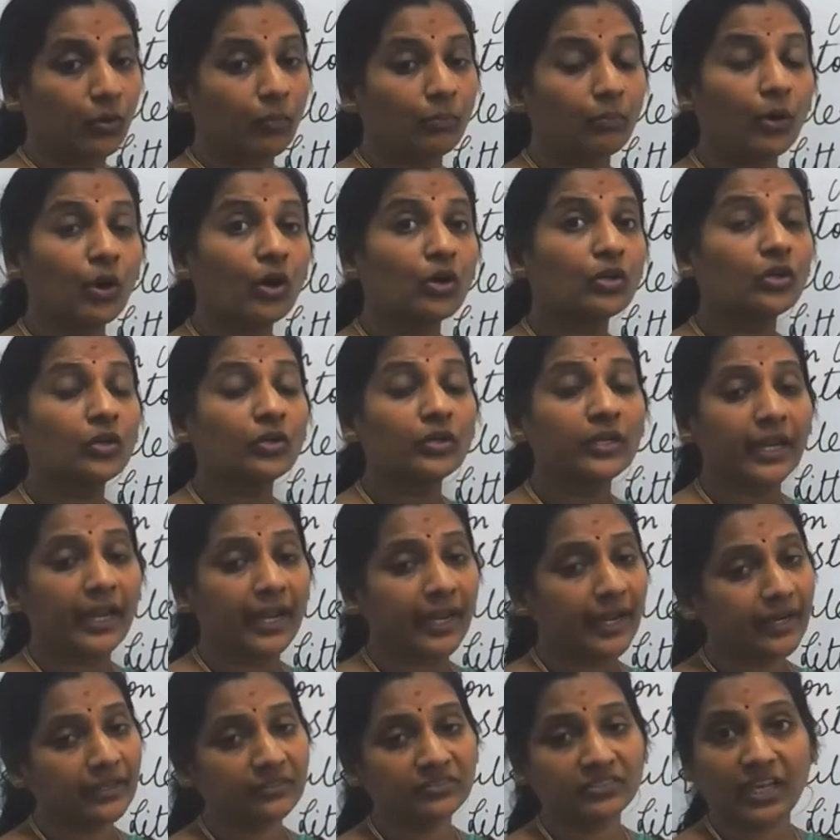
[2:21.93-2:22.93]
Born on
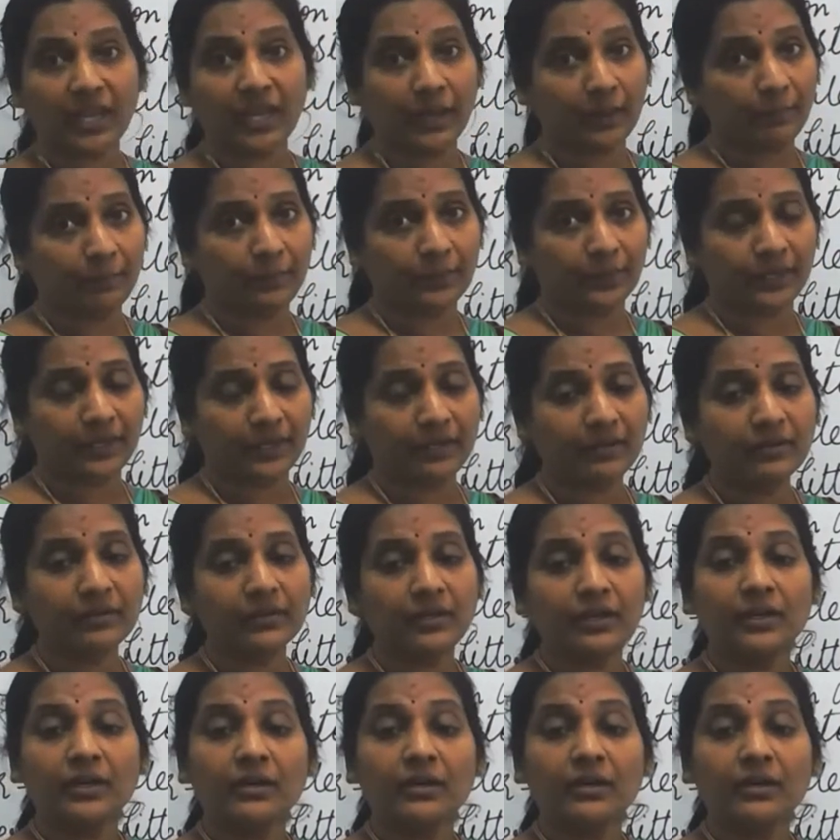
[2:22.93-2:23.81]
8th April